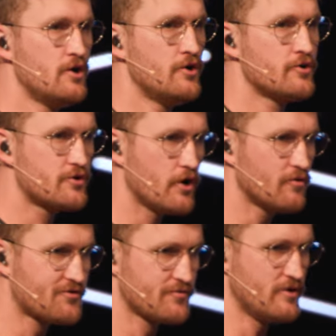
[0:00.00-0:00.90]
go
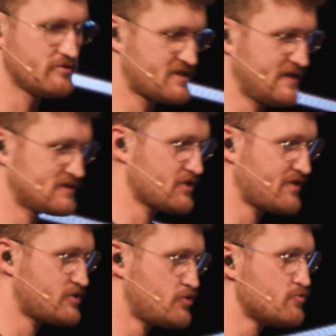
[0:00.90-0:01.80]
through those things so
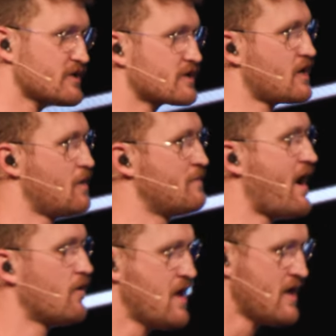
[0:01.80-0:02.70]
that you can come
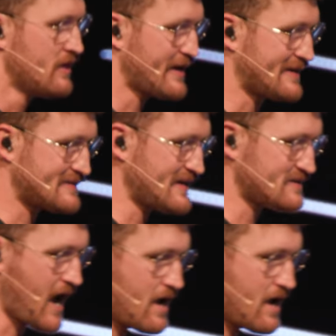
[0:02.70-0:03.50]
out. Like it says, I,